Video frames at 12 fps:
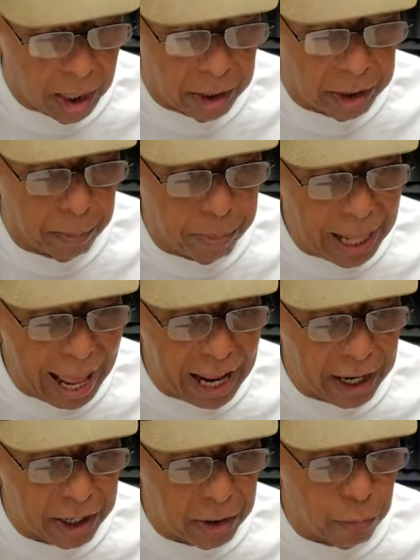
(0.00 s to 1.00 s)
The black
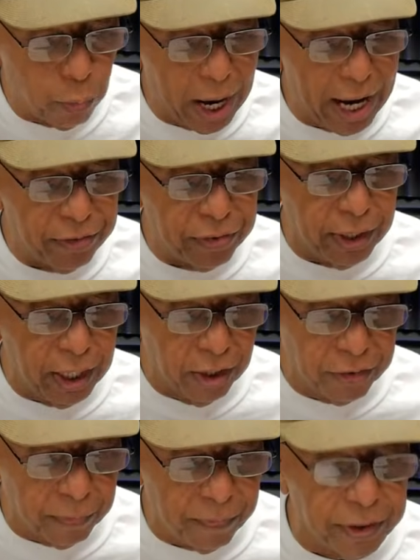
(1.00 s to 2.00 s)
race
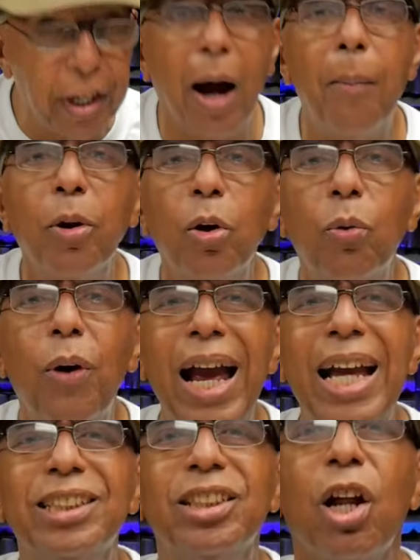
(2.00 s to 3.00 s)
is a phenomenal
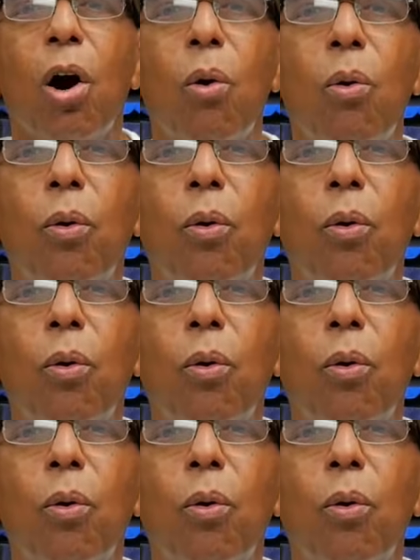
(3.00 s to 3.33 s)
race, though.